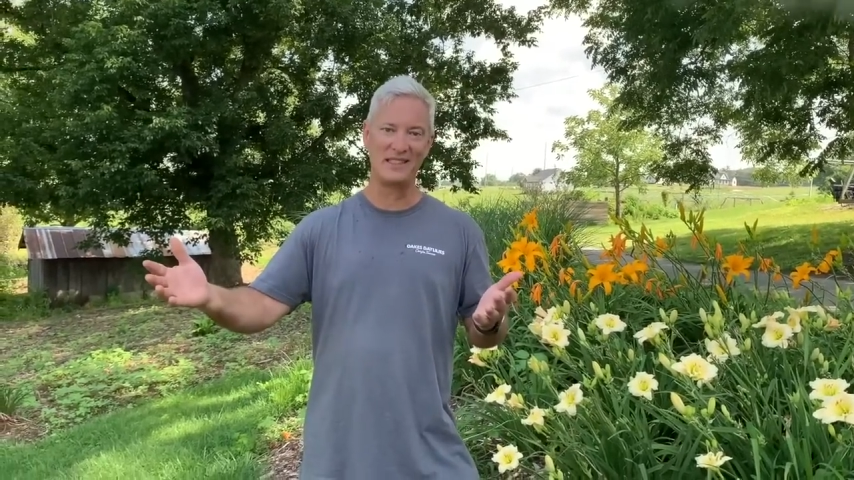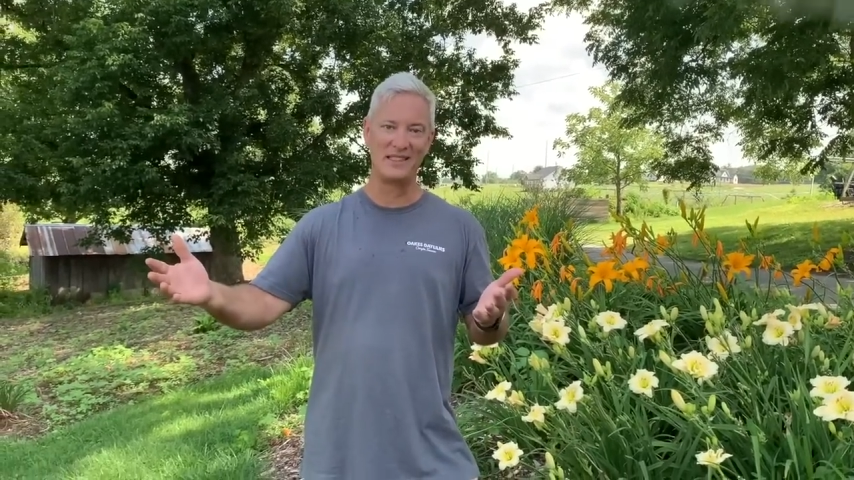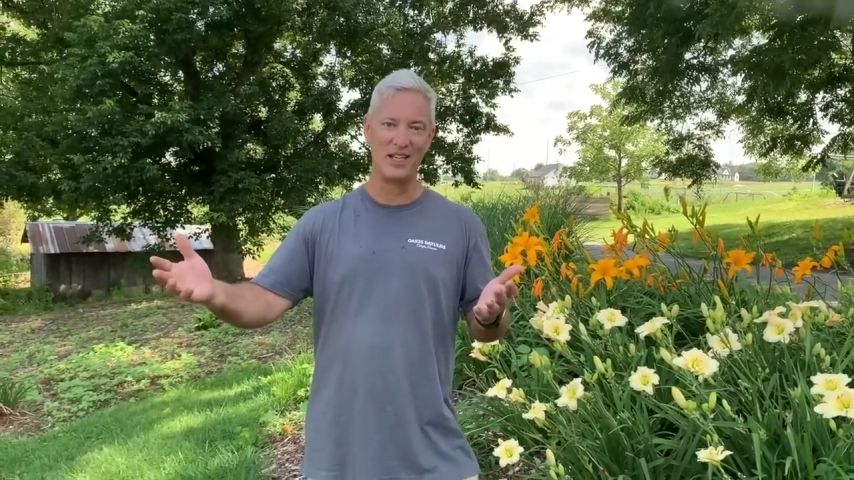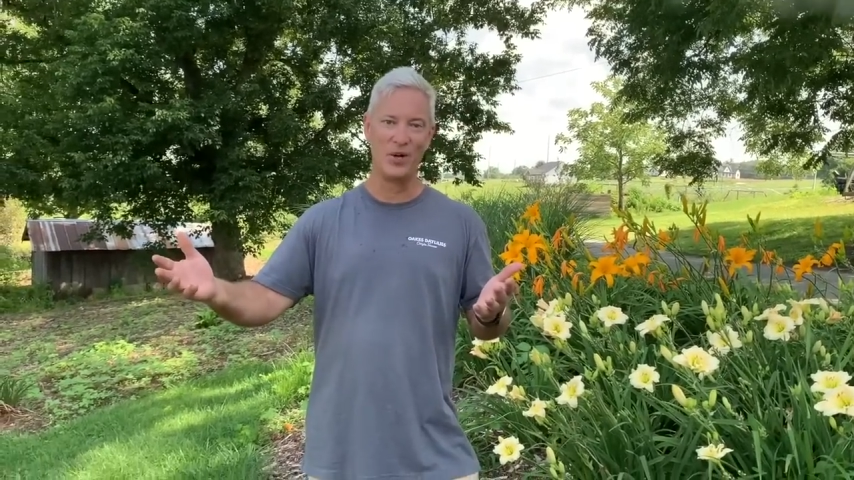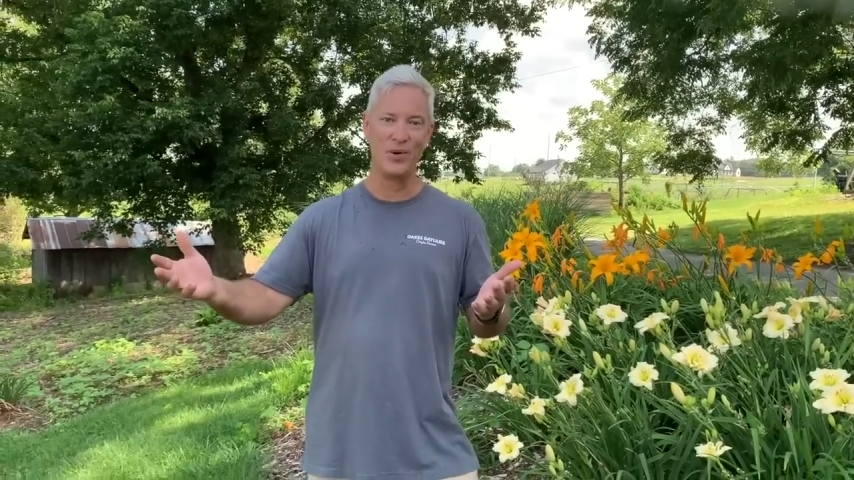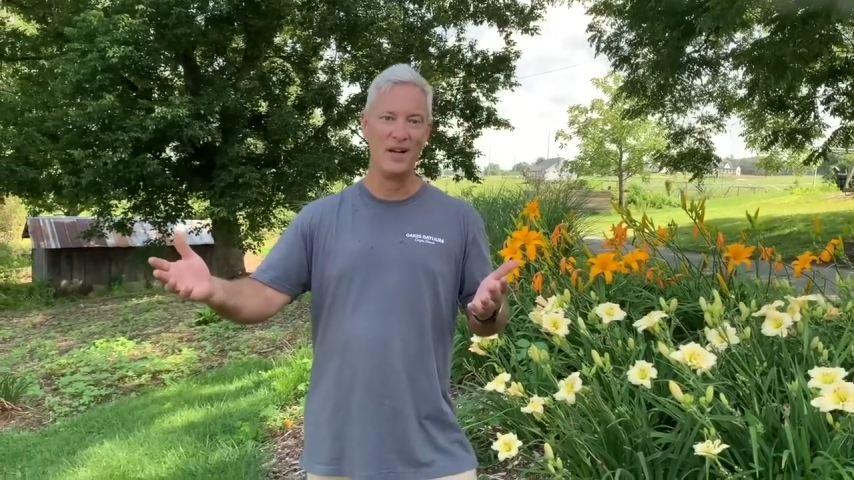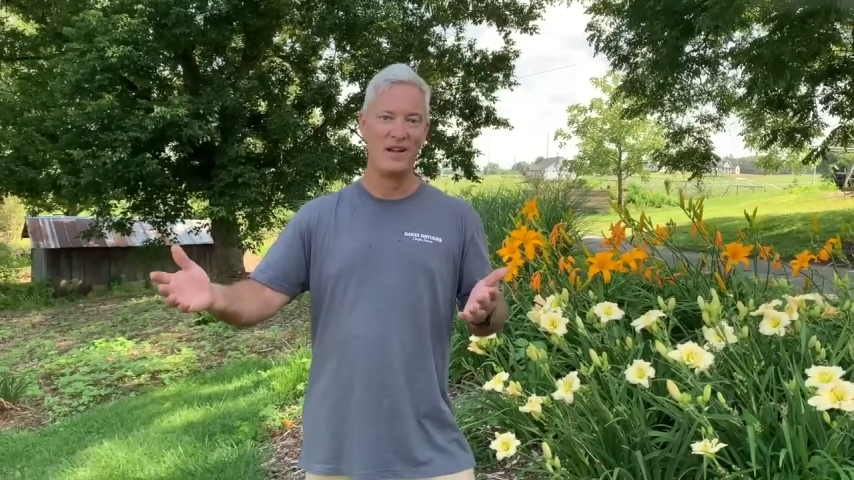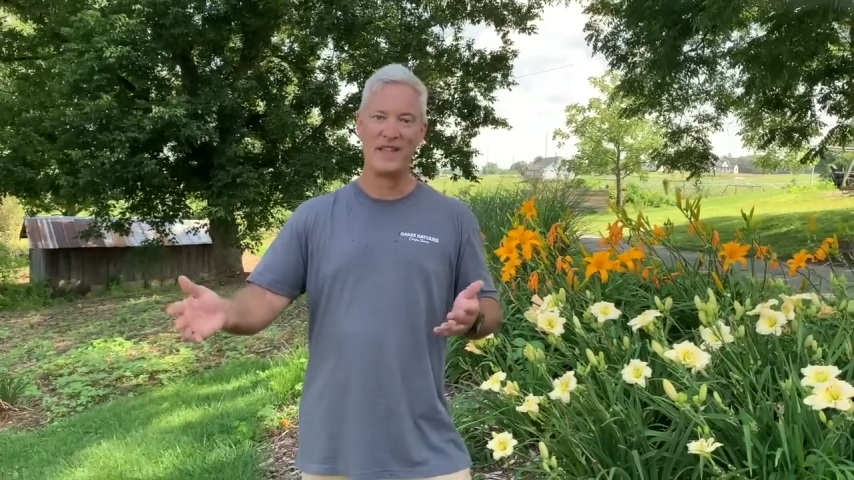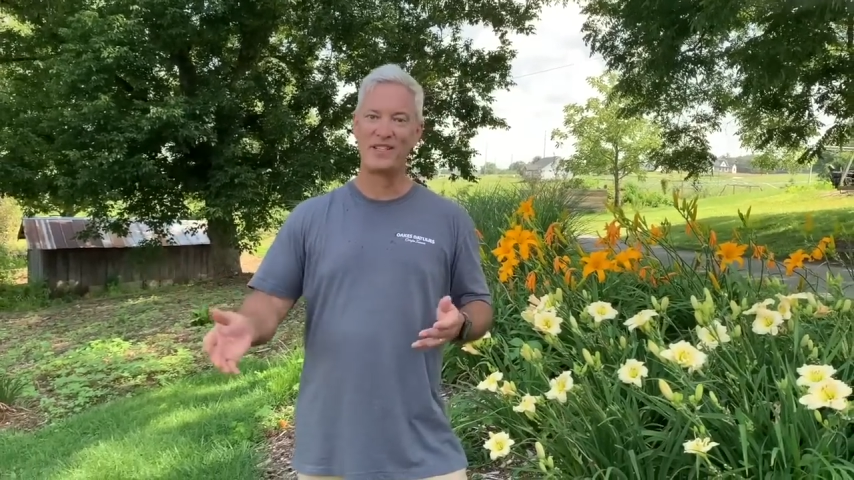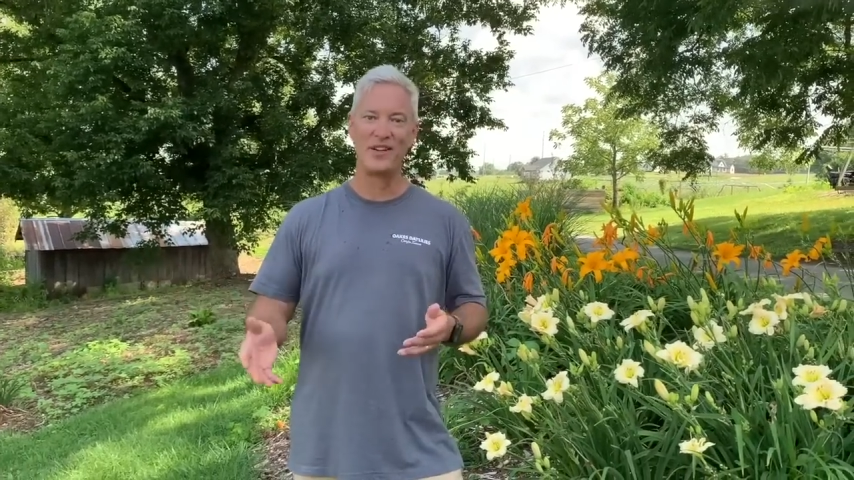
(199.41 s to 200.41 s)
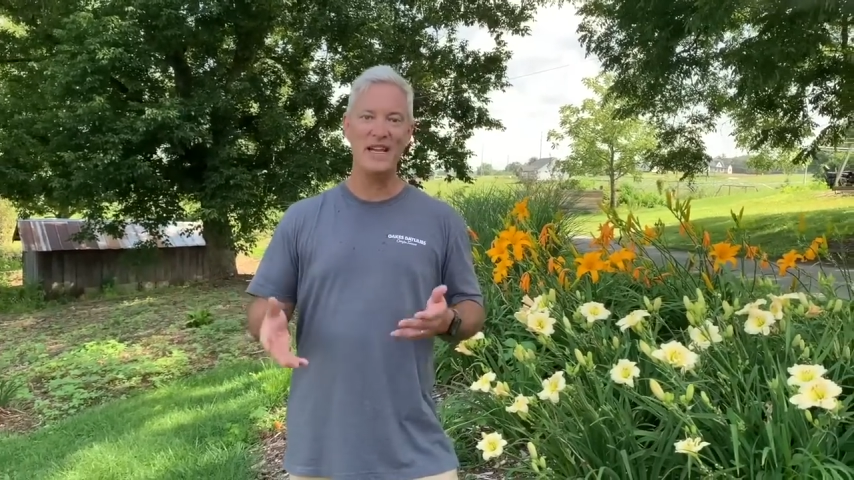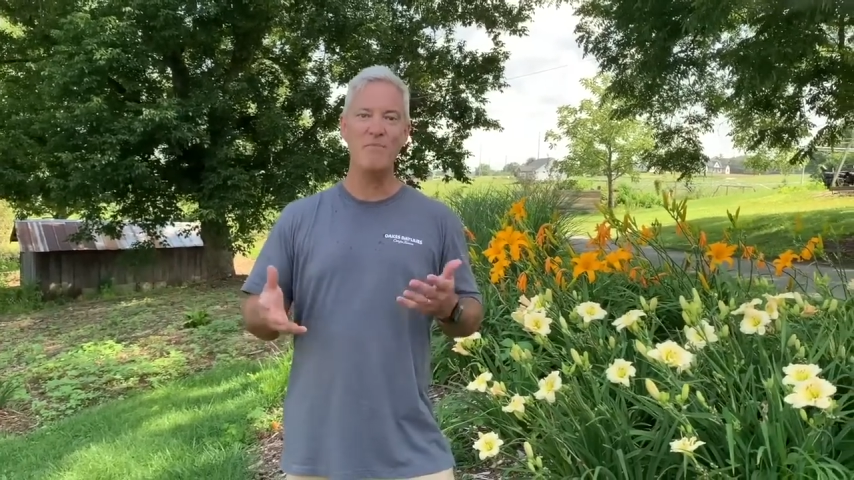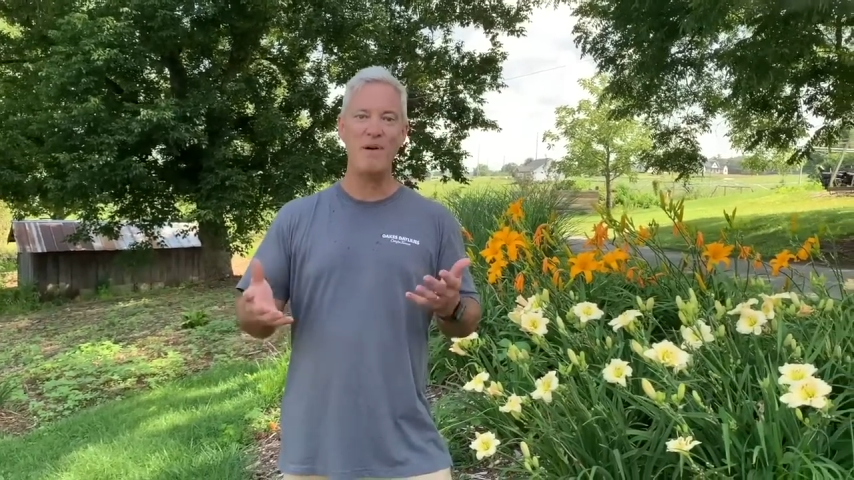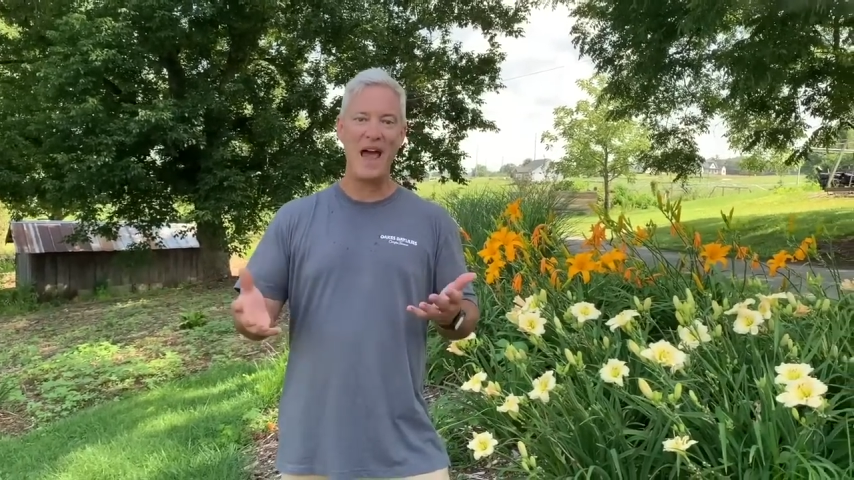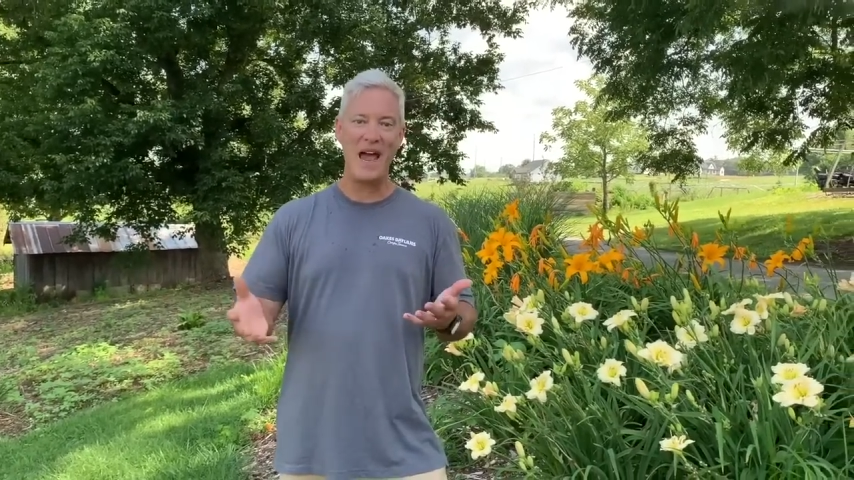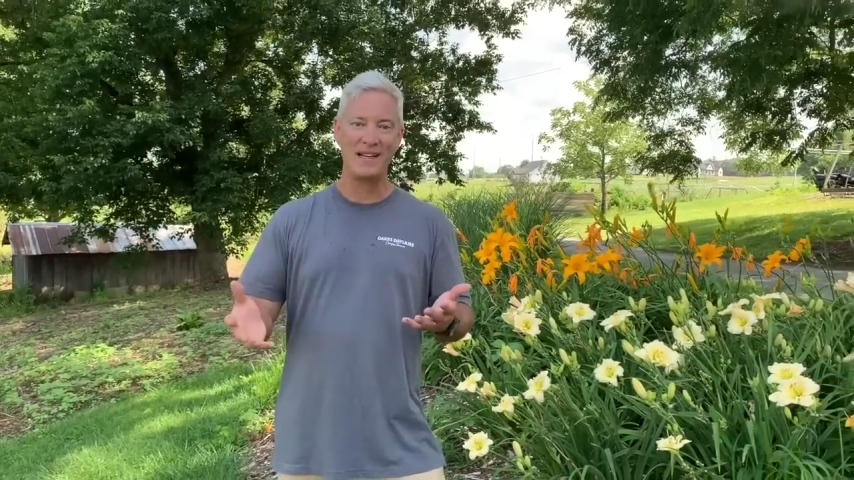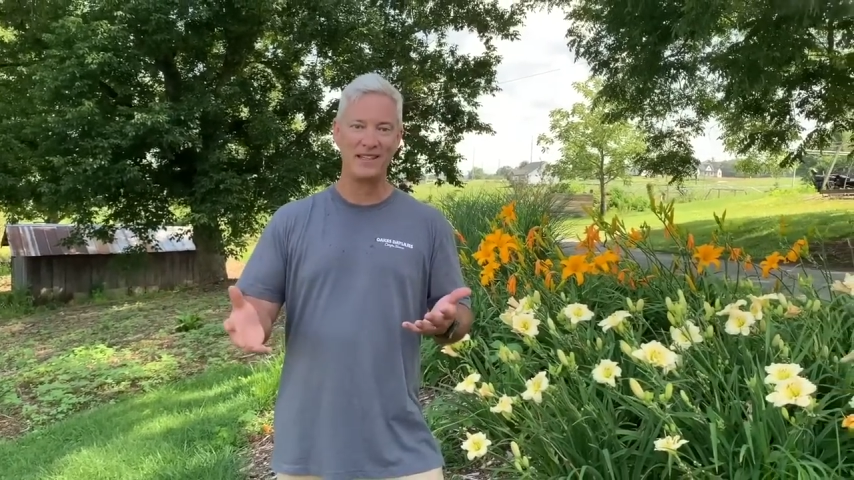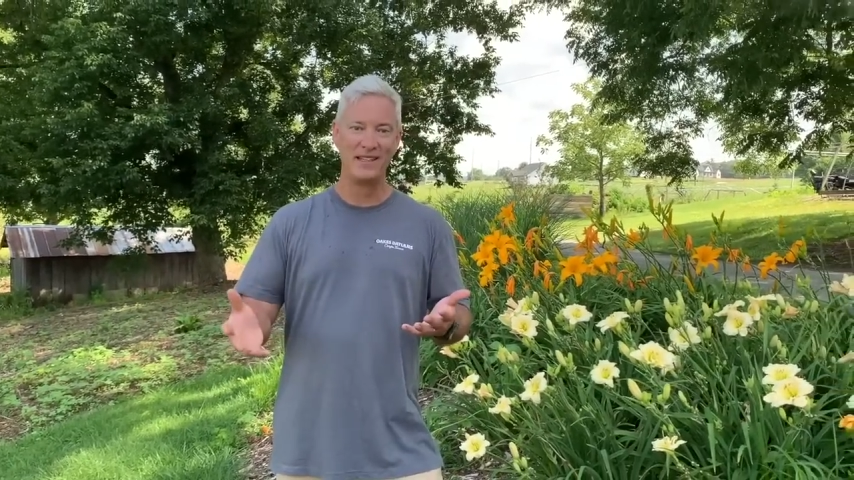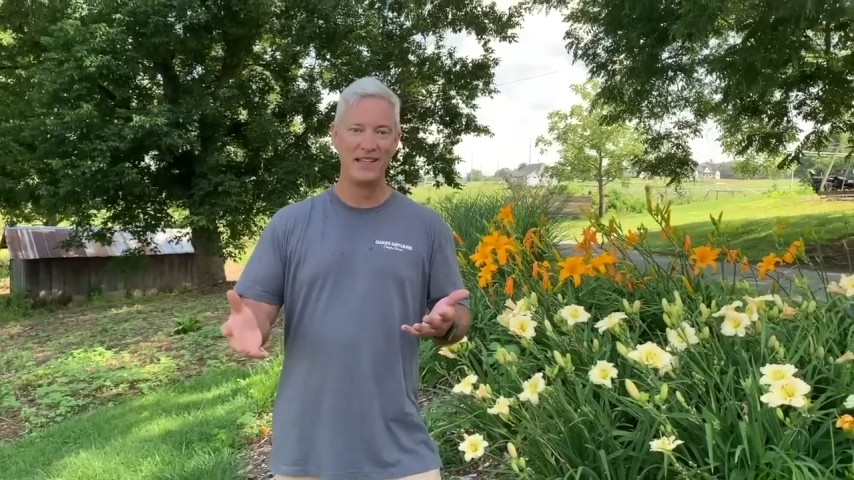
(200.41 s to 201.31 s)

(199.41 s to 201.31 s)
So that's going to impact,